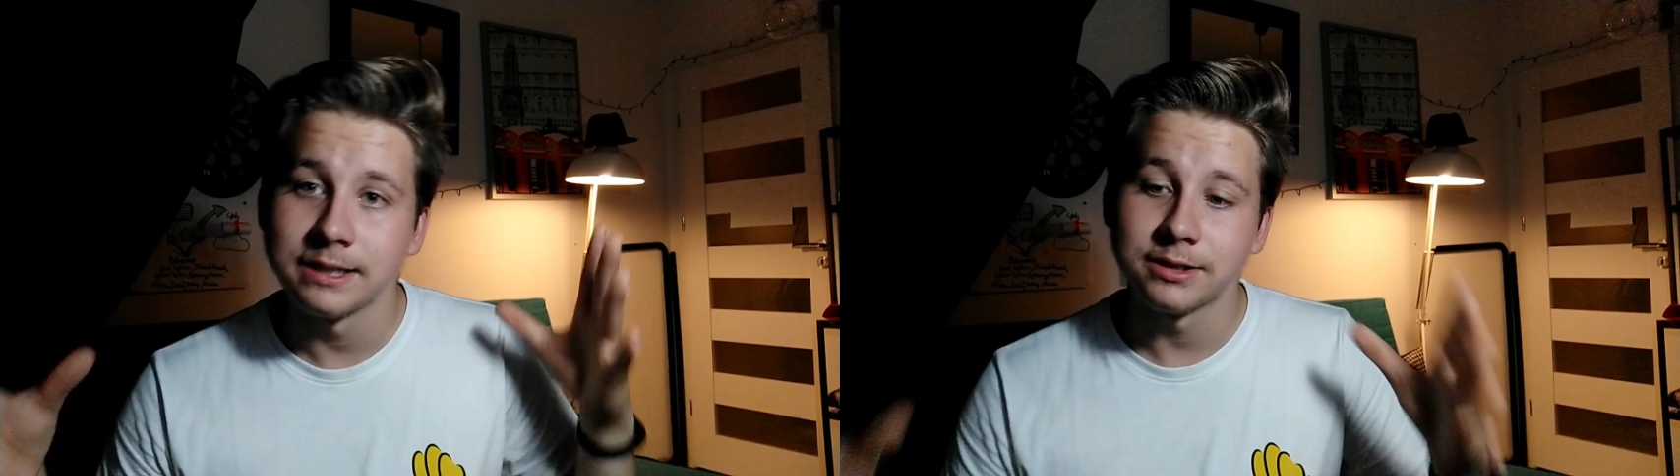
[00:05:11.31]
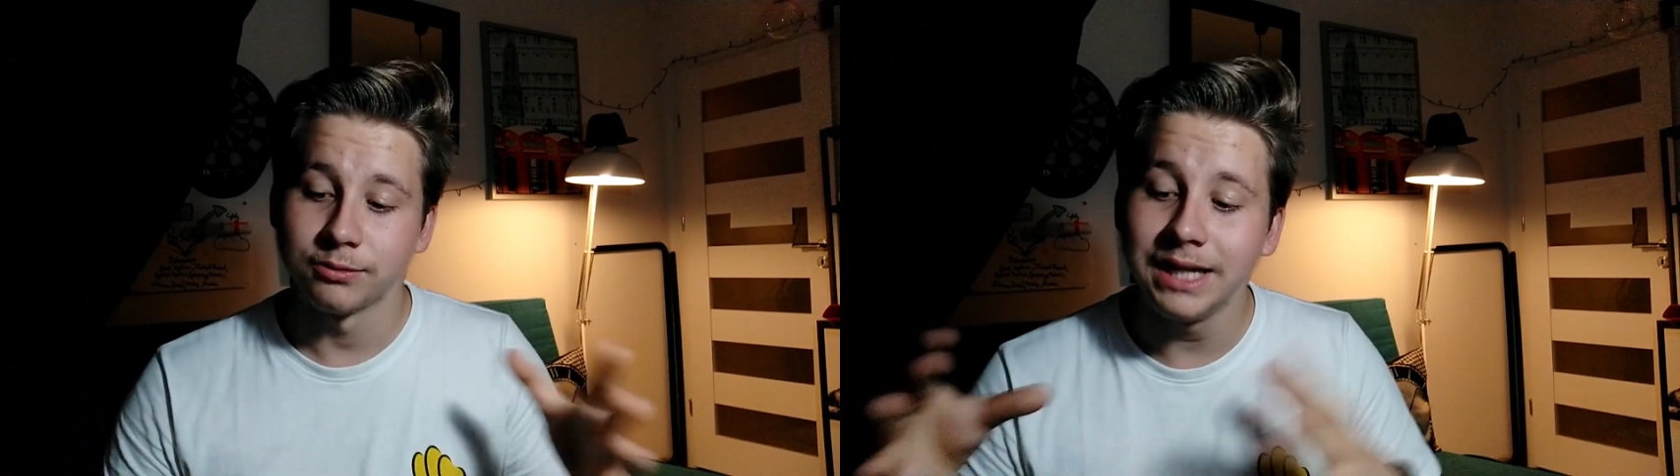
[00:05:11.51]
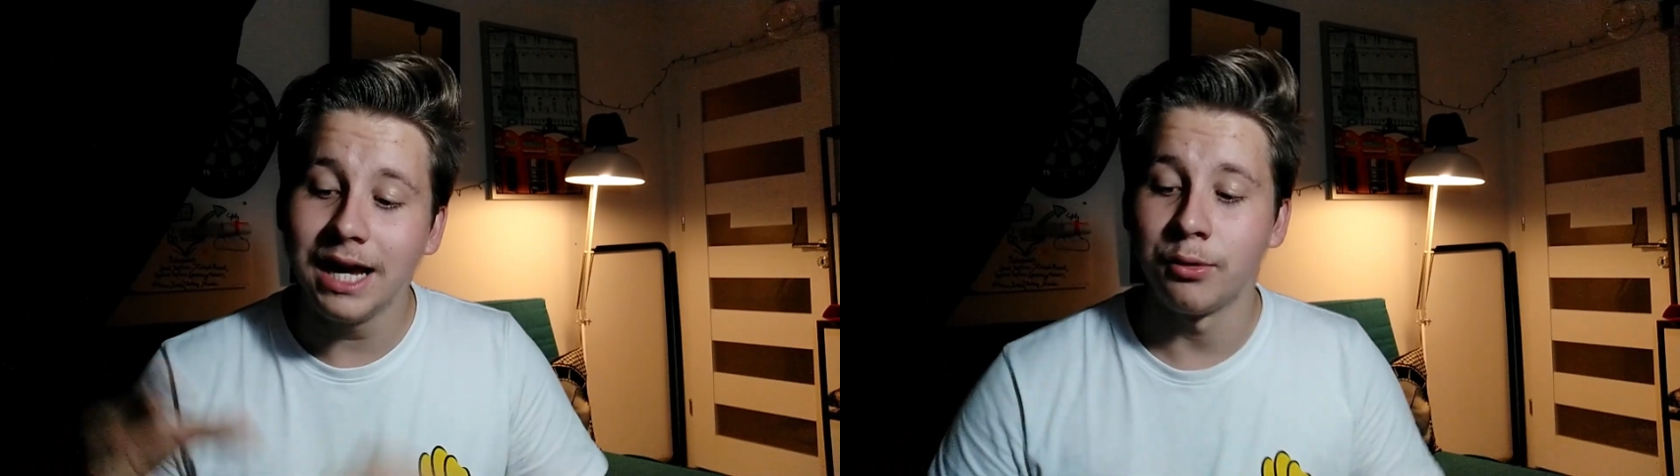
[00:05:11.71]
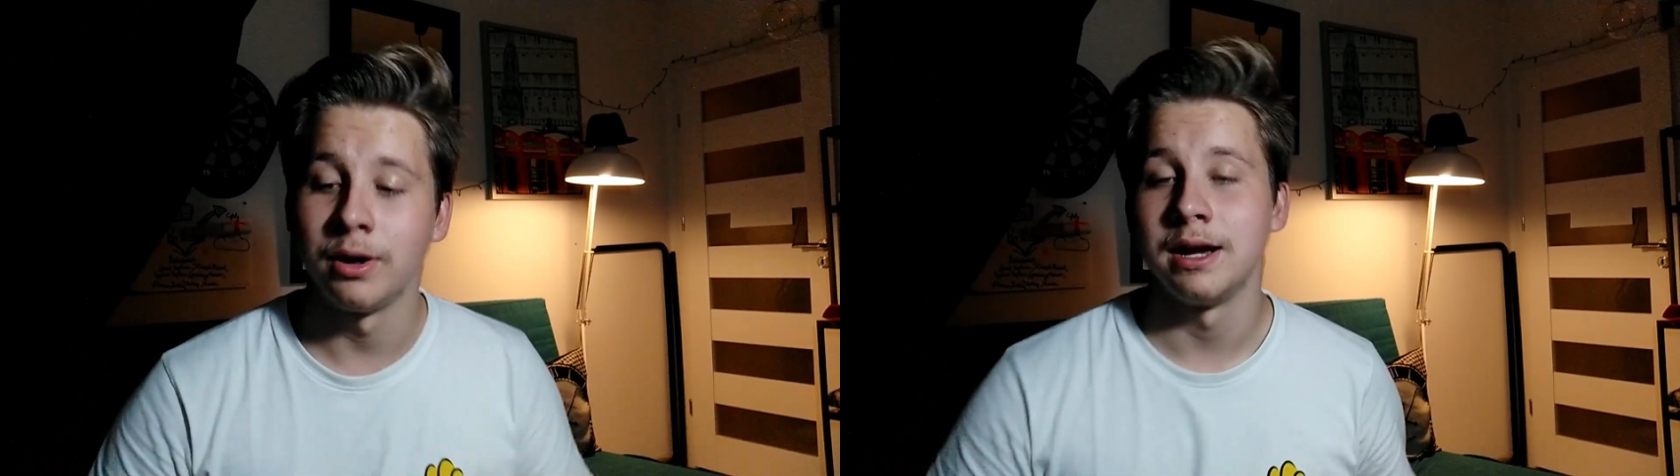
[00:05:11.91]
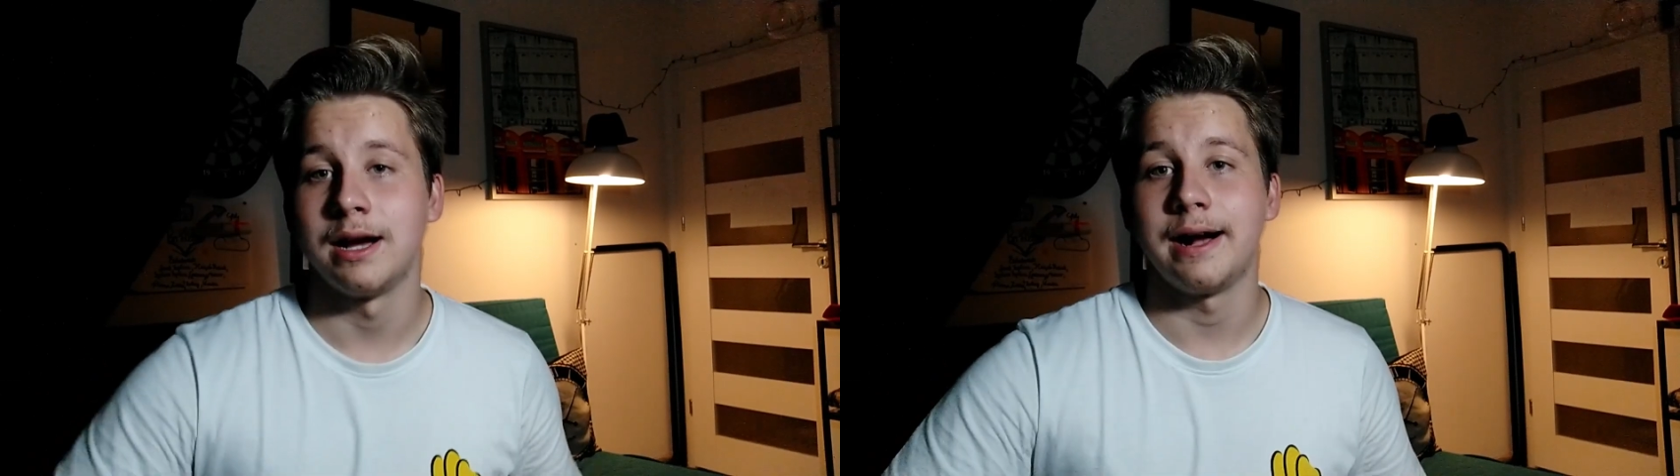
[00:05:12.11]
So
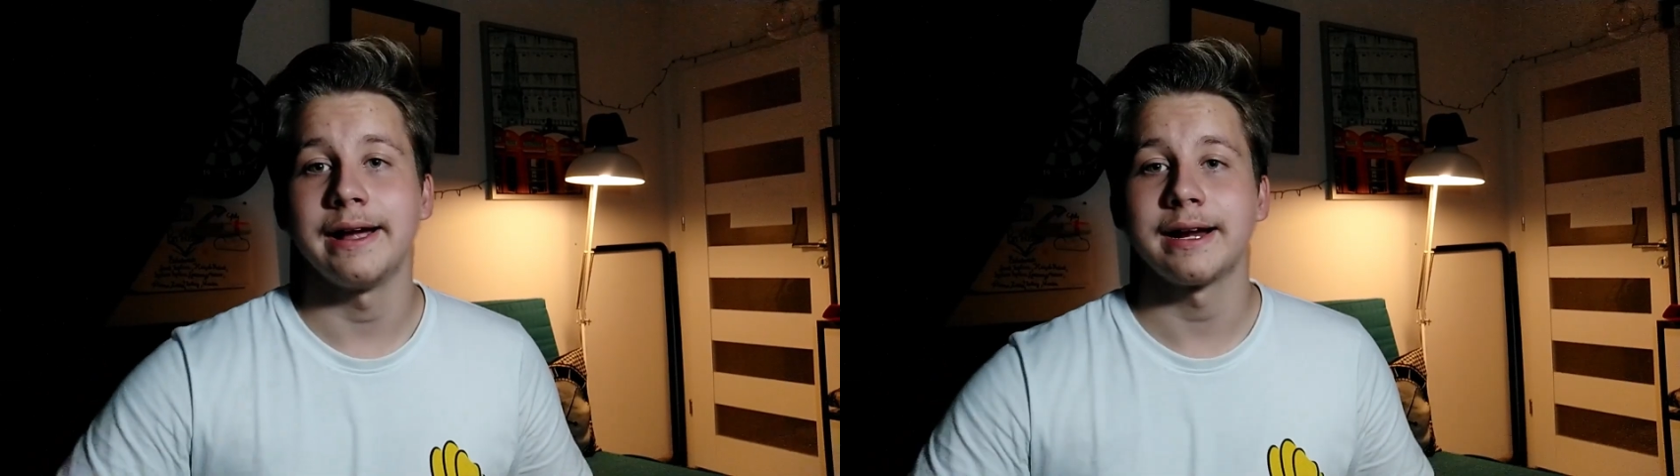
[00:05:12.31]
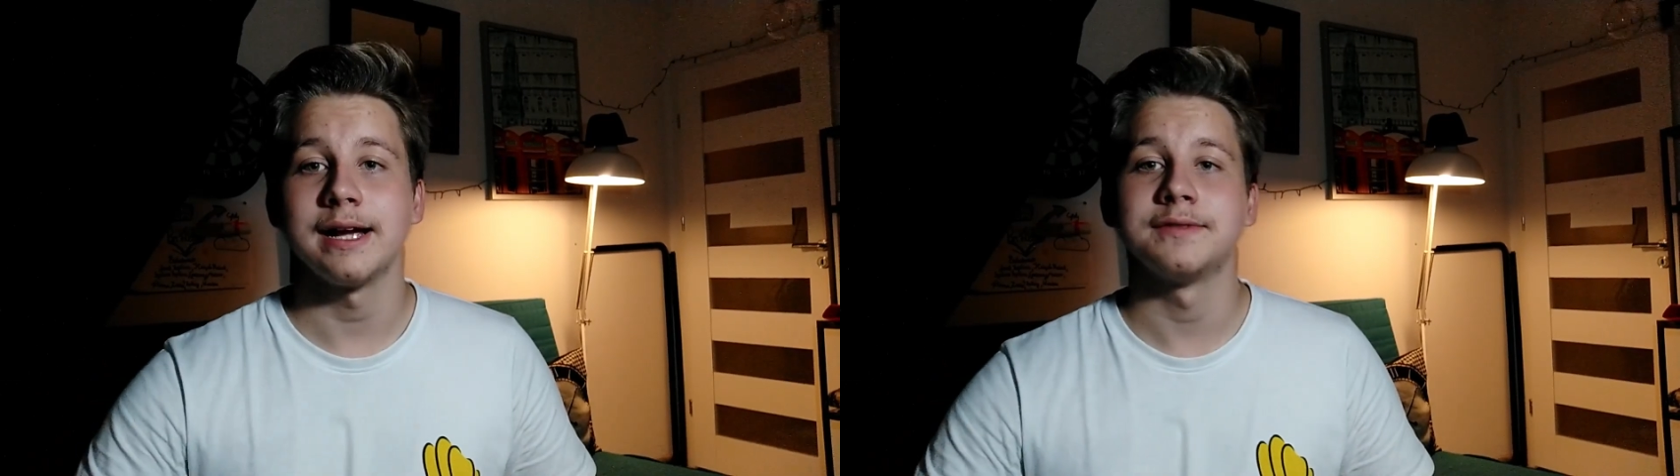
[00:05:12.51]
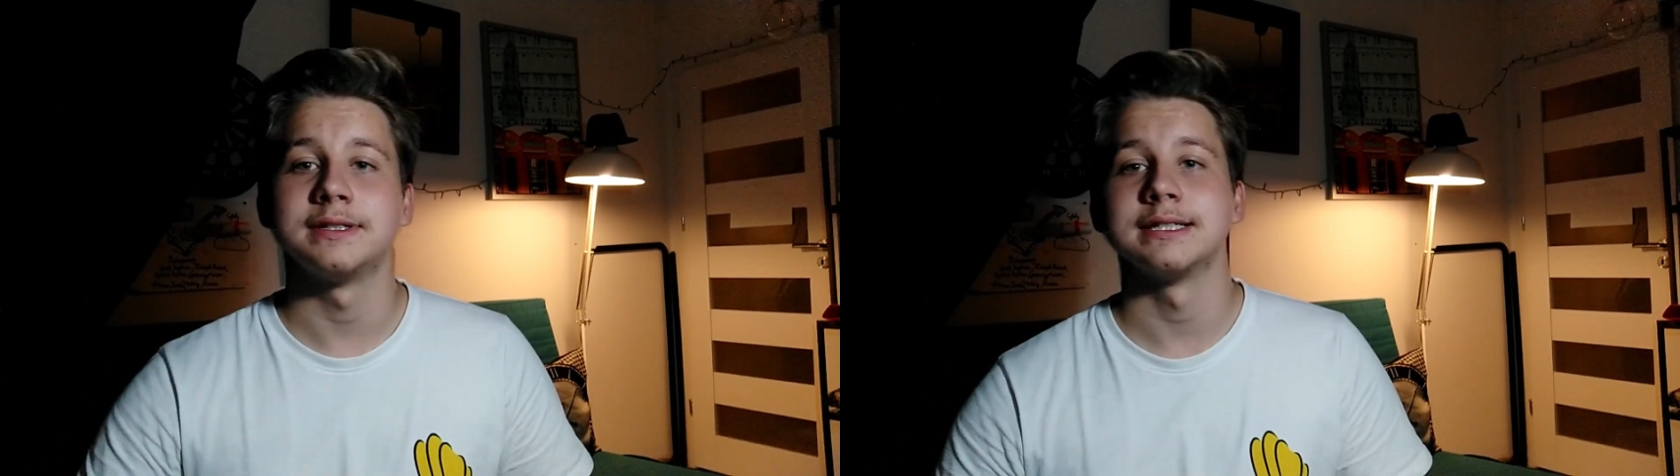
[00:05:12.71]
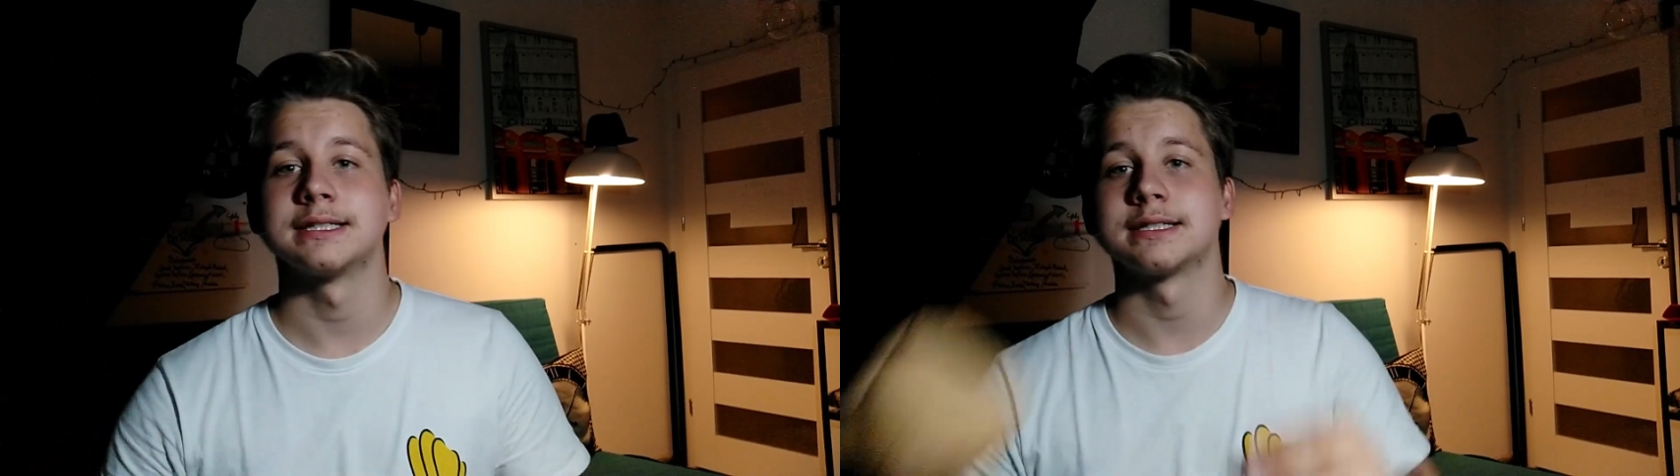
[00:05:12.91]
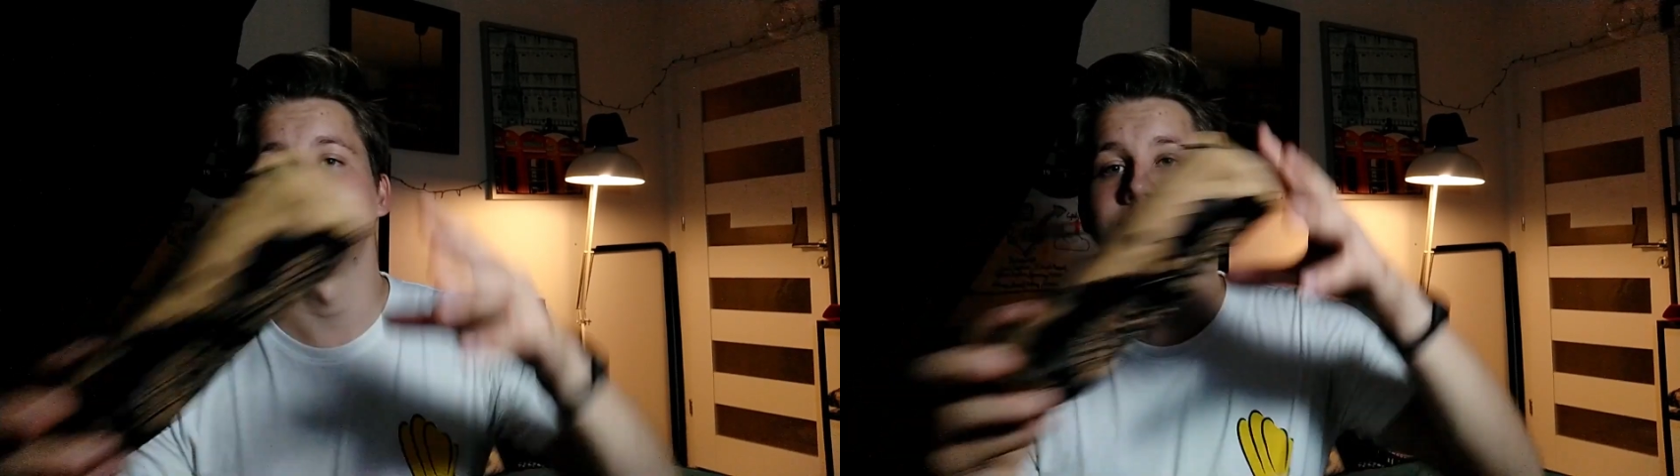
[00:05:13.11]
now I have
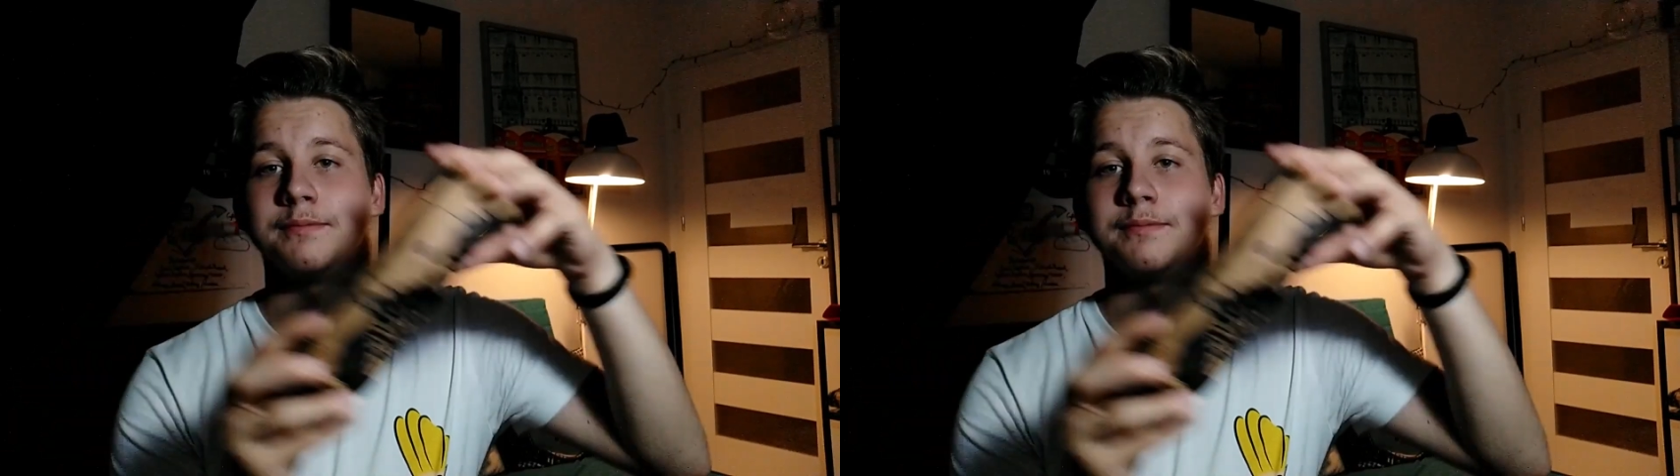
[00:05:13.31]
this